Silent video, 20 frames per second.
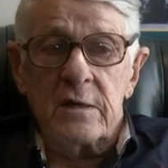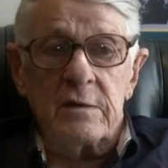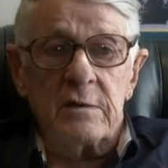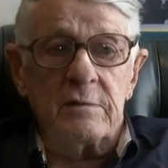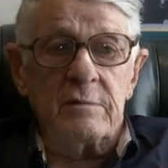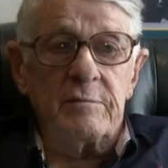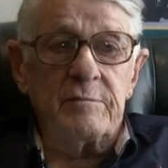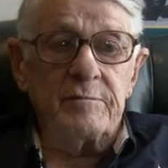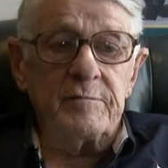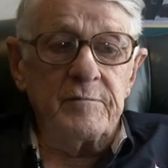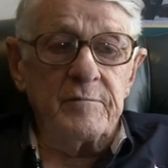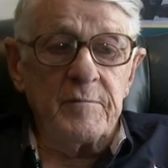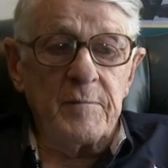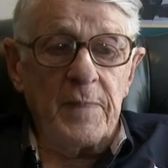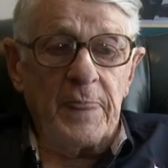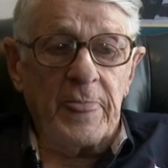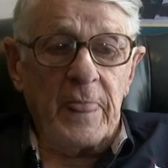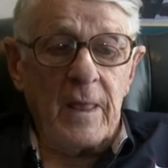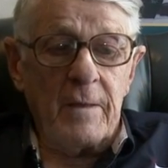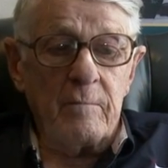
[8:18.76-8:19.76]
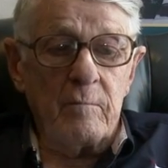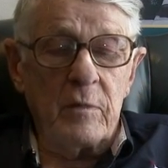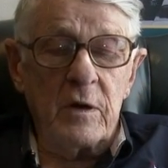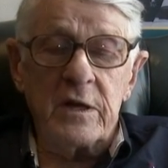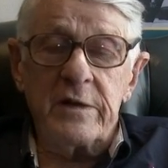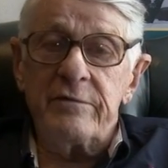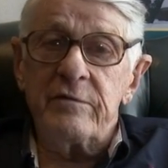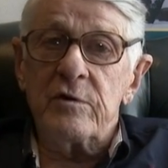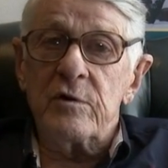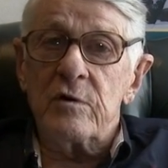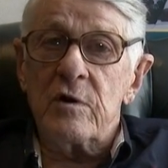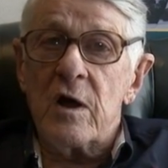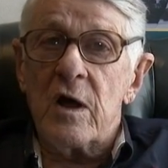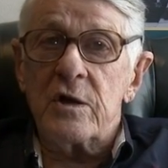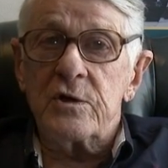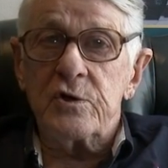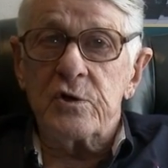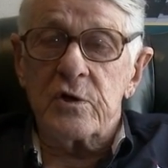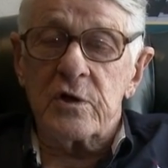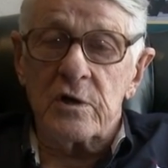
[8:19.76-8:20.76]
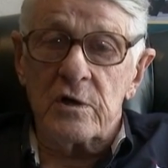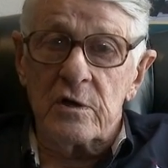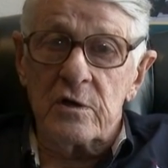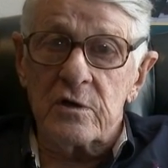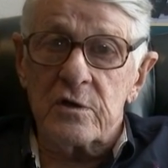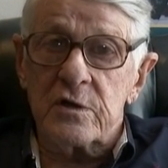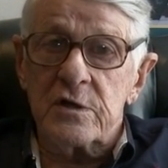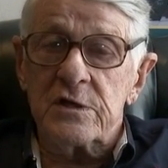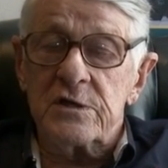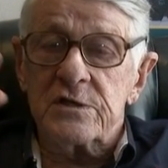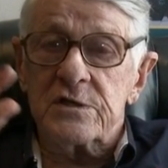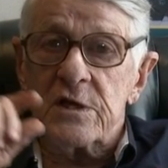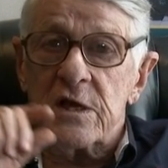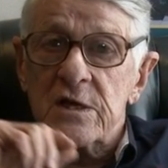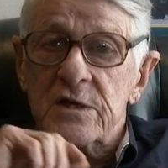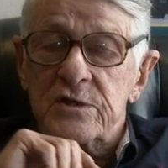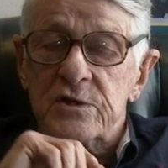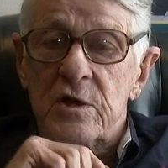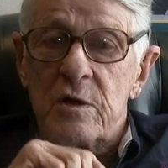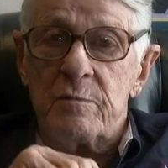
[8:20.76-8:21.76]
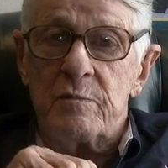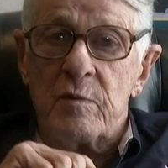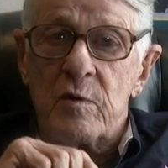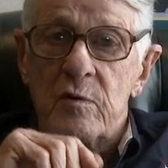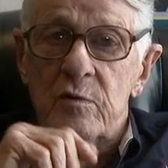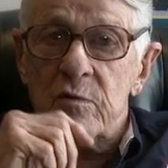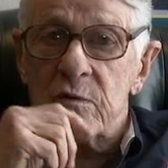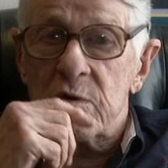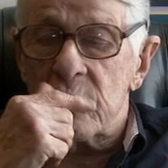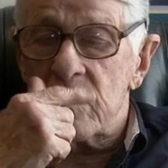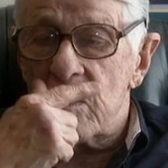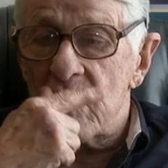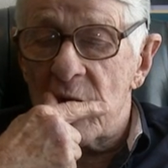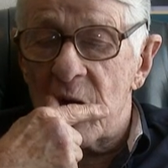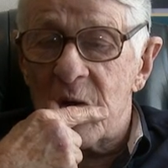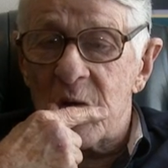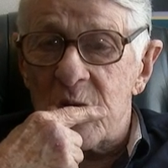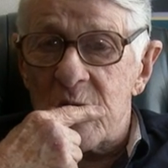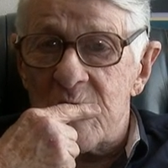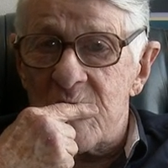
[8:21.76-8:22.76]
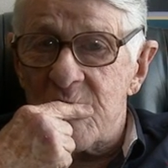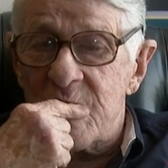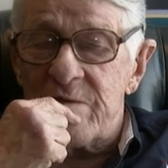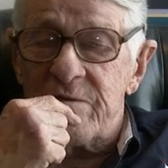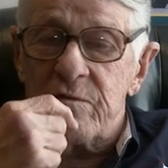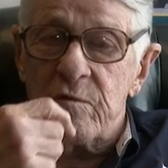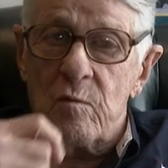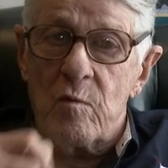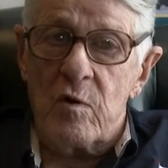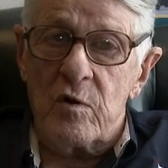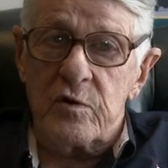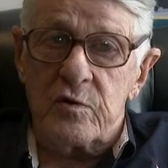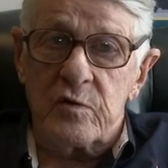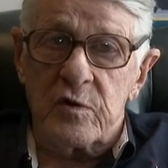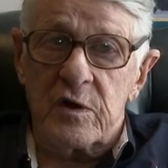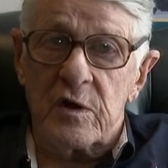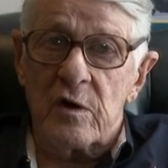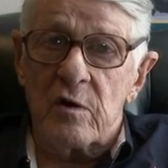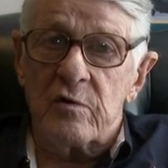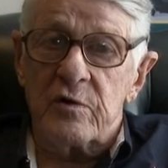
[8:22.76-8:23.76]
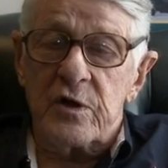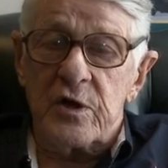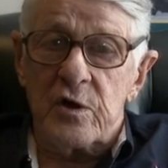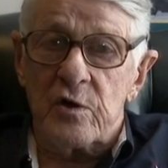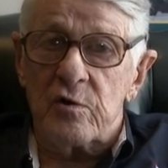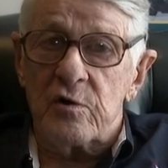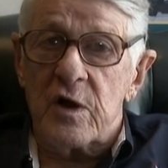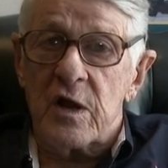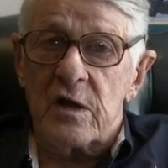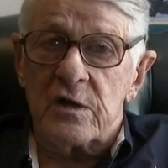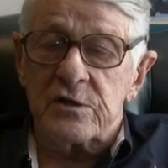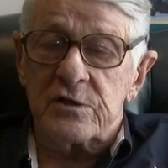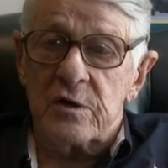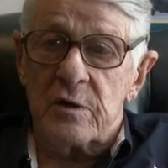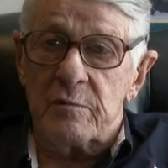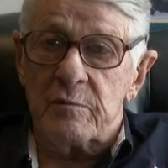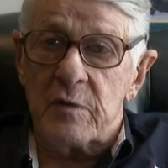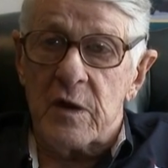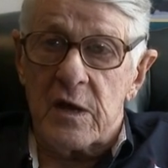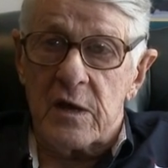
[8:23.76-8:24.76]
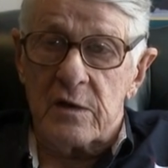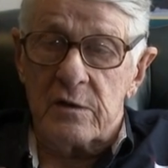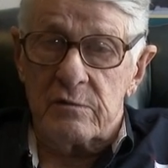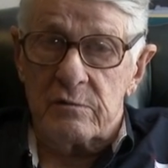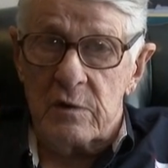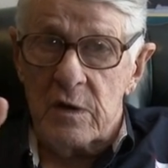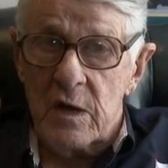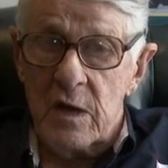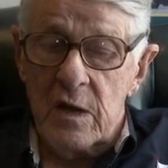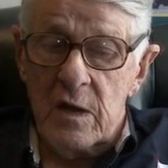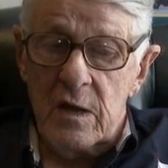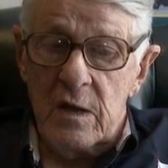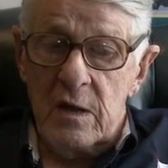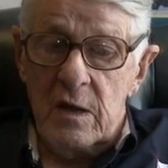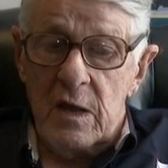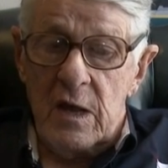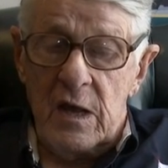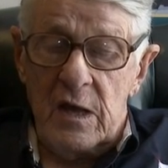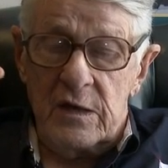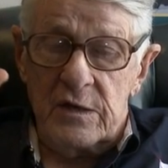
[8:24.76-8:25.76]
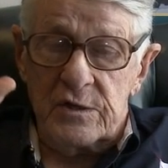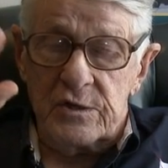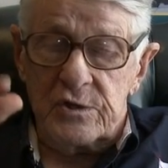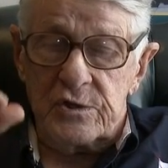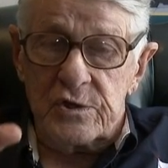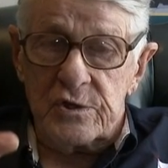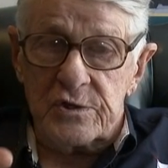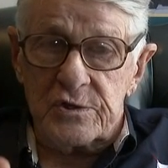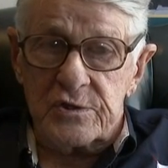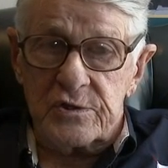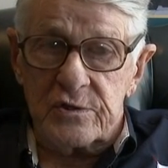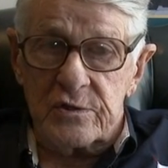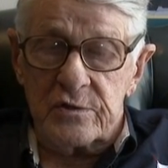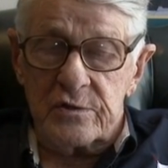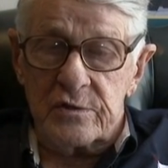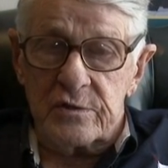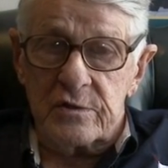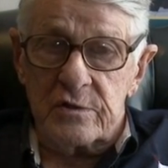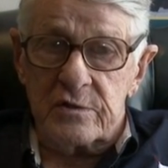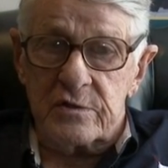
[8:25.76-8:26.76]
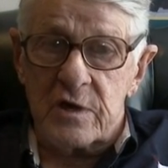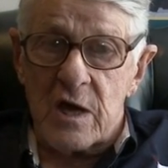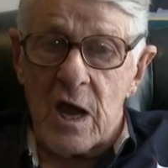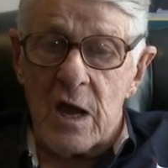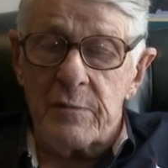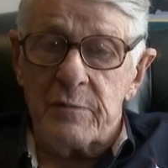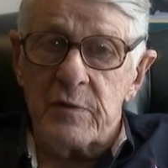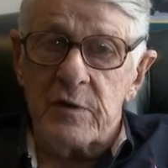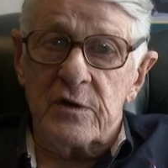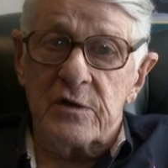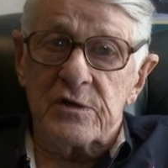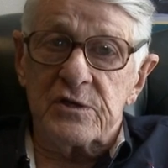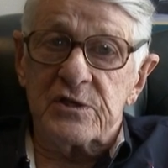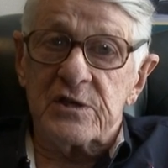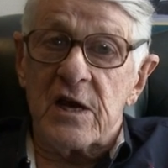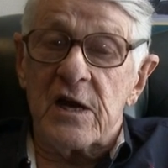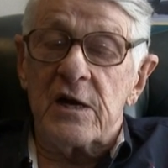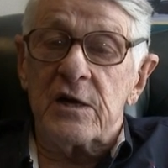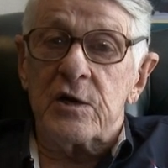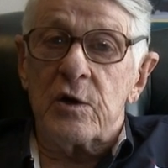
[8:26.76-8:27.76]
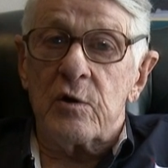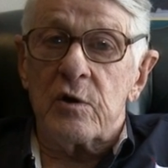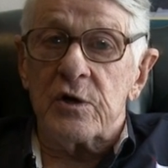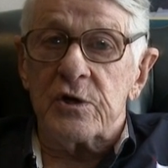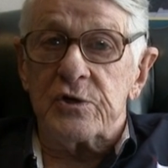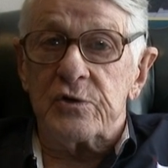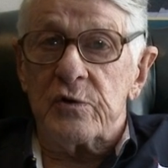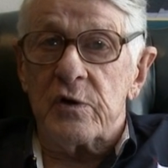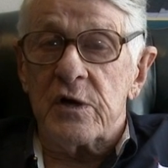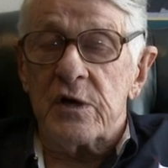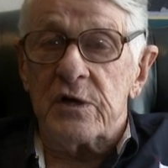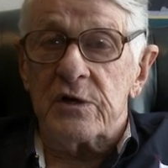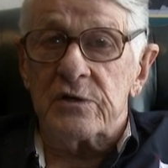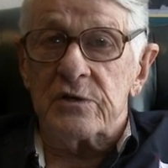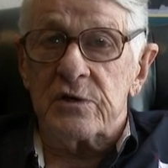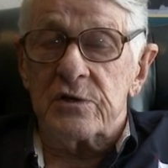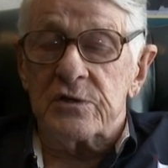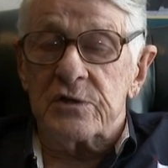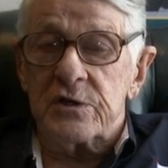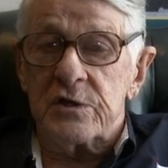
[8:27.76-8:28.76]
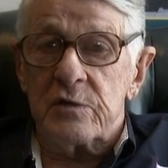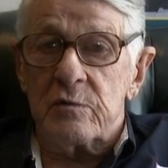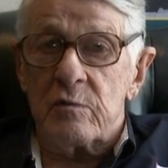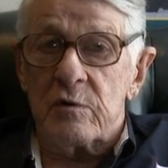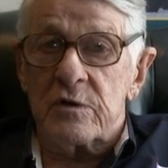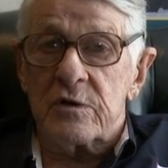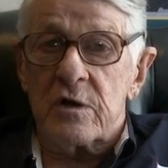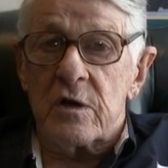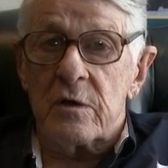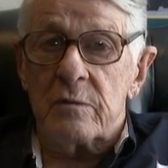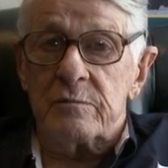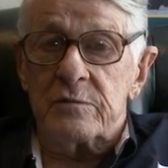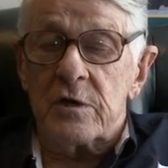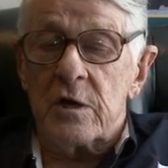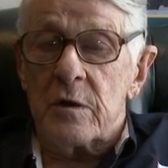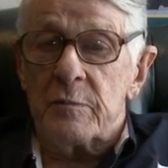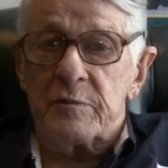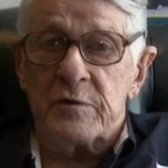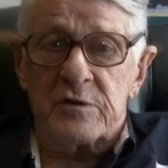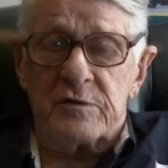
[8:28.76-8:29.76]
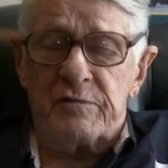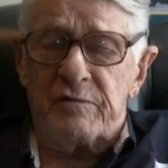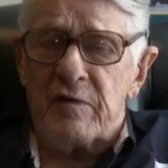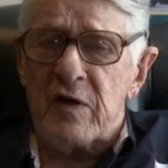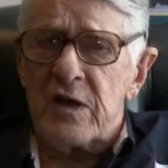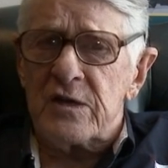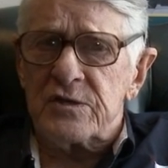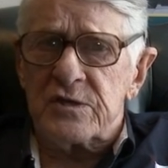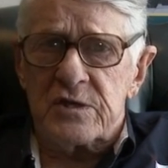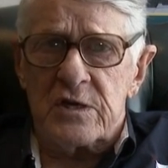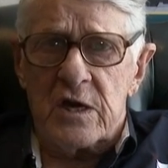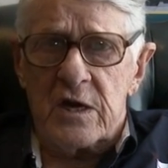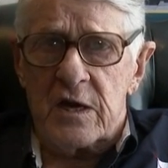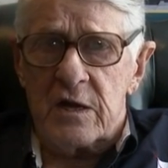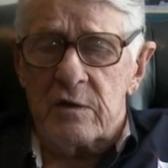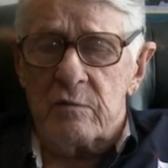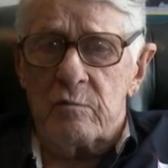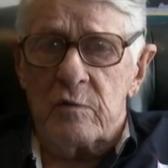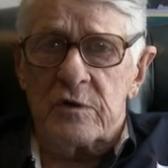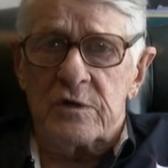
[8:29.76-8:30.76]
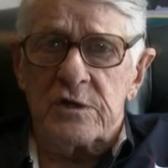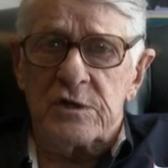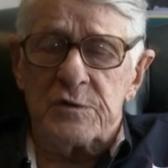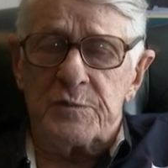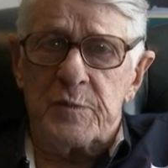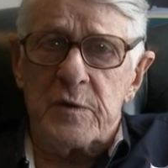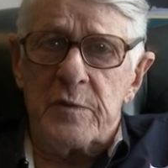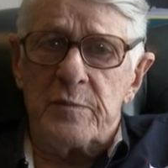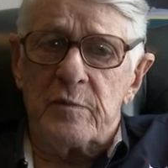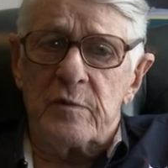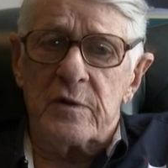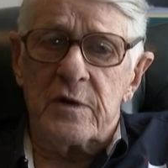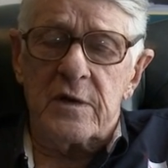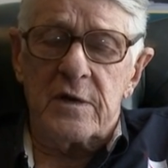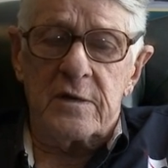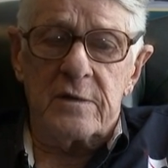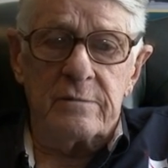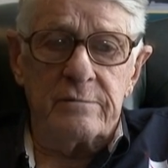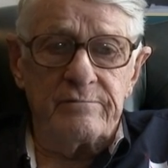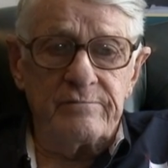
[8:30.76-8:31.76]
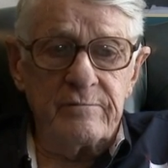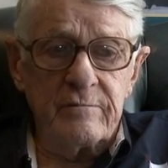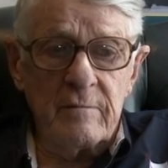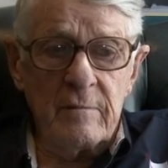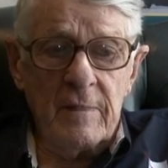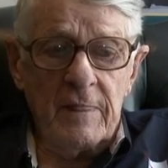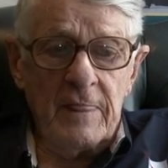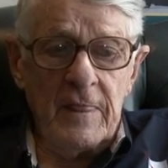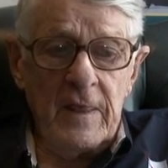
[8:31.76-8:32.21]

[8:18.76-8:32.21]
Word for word: Um, believe it or not, you can look these things up on uh, on if you want to get on the internet someday and and just uh, type in sanitary trains and see what comes up. It's fascinating what these people did.